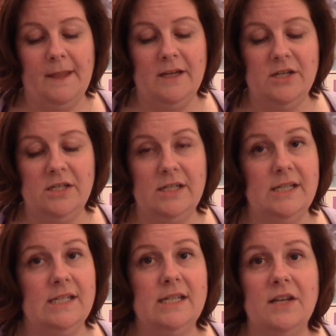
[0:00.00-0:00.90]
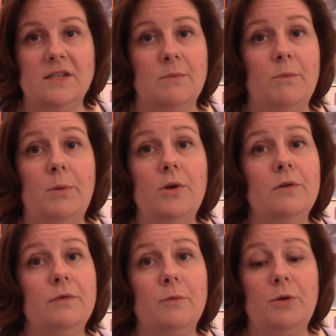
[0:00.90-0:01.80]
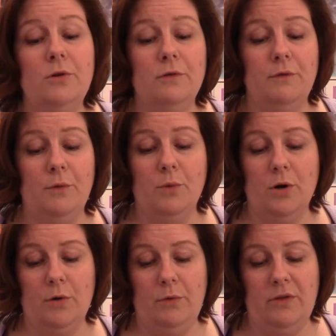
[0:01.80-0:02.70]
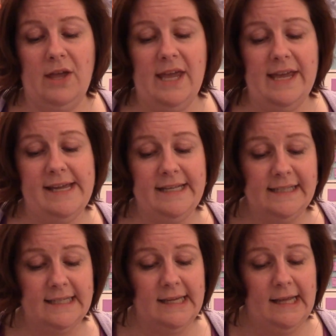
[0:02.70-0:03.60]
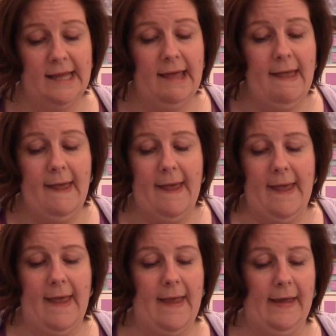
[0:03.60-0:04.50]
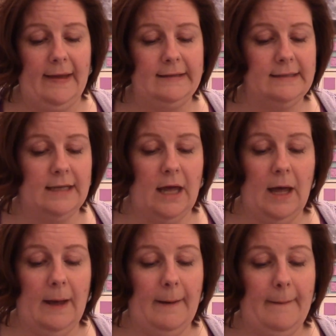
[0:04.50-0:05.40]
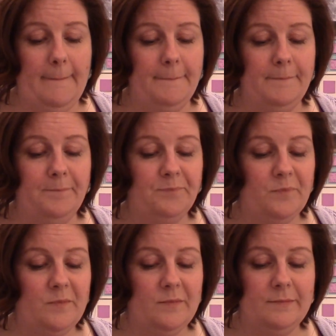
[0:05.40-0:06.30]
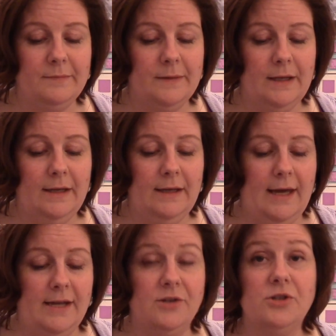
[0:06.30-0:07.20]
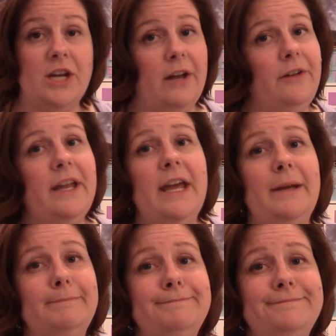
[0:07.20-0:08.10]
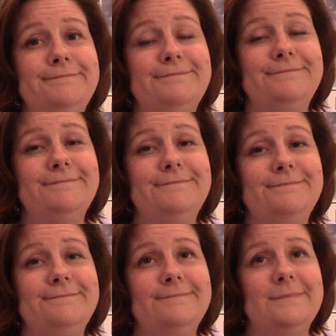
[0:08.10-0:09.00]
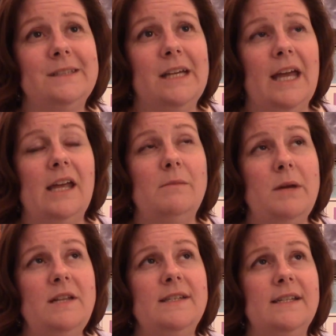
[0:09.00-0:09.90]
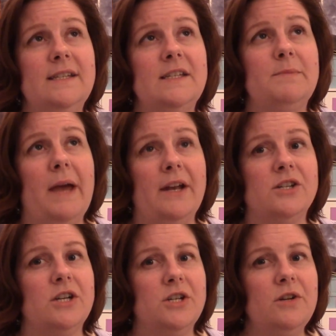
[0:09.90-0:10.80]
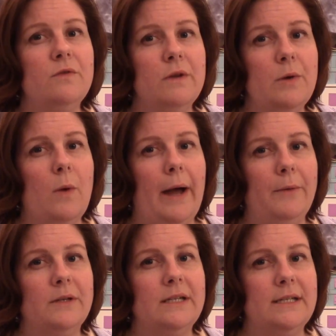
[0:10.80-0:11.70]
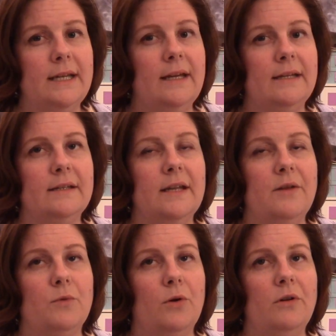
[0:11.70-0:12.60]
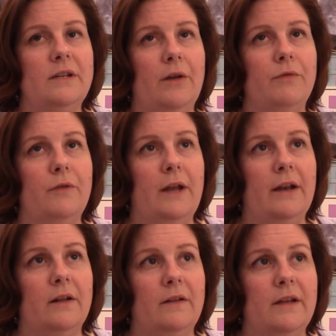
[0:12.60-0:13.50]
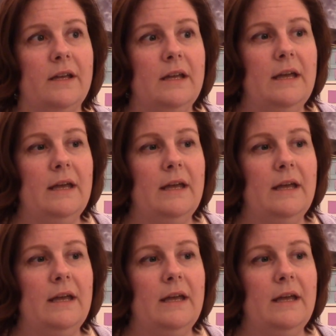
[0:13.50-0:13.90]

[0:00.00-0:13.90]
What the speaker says: She does some beautiful, beautiful work with Hades, and her channel name, it made sense in Spanish. I should have rewound it and wrote it down phonetically,